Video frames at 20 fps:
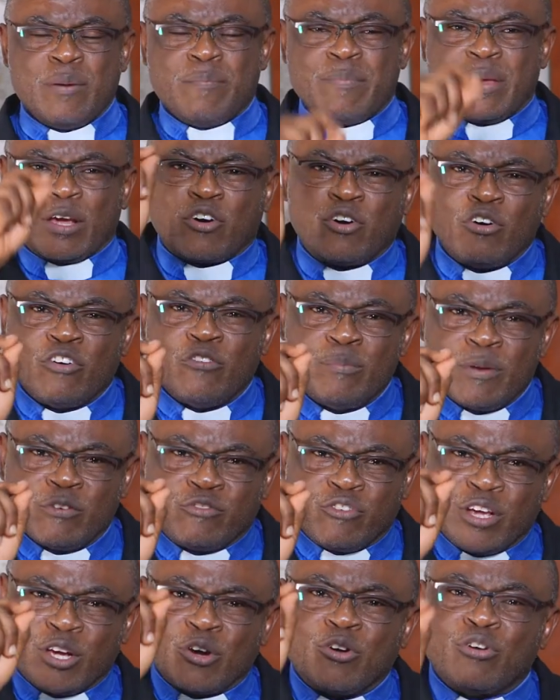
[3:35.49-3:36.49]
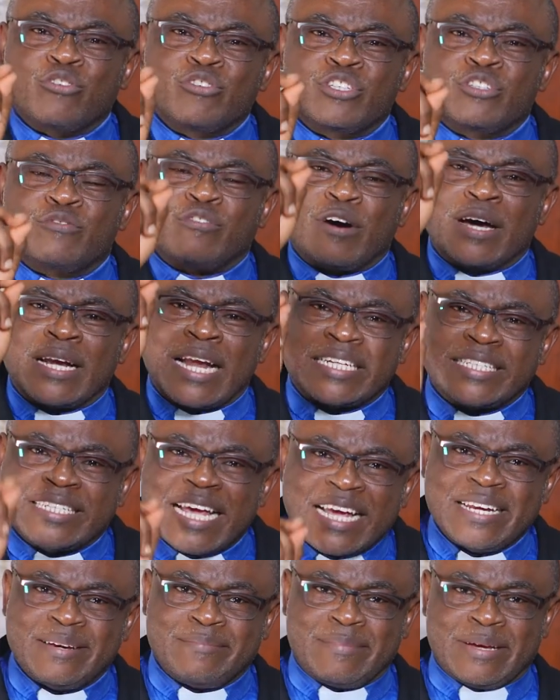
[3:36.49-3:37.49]
before He goes for an
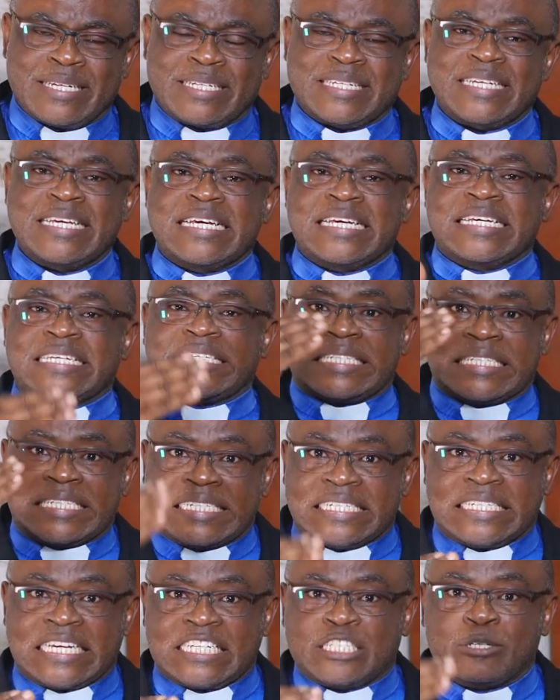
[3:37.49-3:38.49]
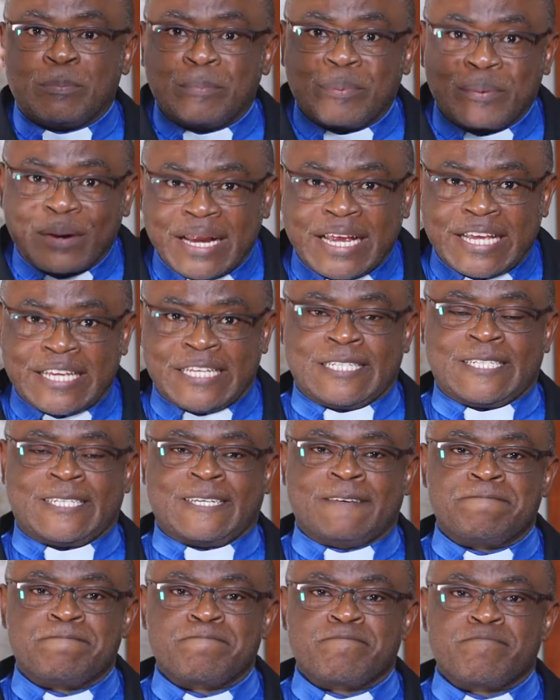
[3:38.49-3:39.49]
assignment, Jesus
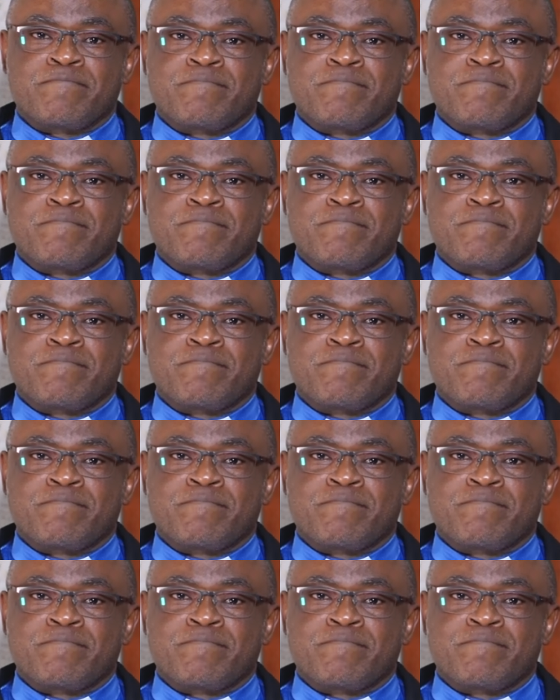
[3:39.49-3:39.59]
prays.